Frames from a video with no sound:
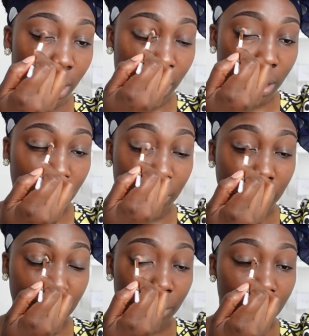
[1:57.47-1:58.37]

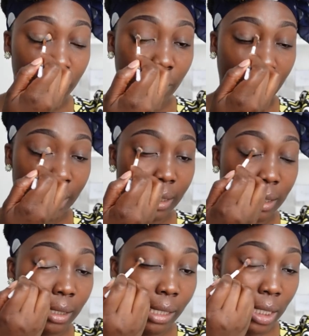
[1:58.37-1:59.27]
um, the
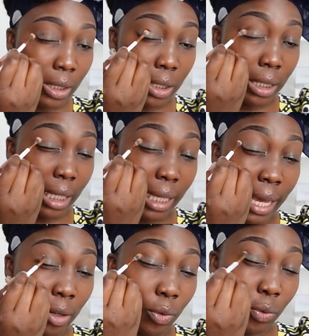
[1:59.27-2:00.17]
heisters that
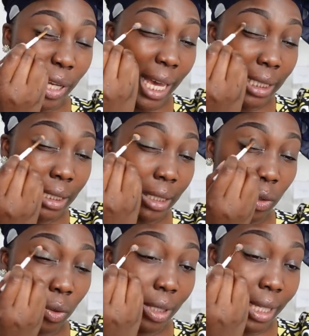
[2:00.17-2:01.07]
kind of reaction
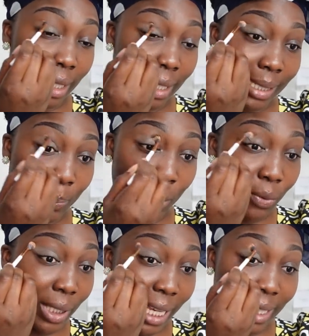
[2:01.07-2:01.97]
or that
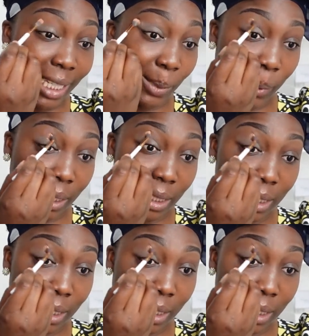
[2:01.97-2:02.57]
experience i didn't expect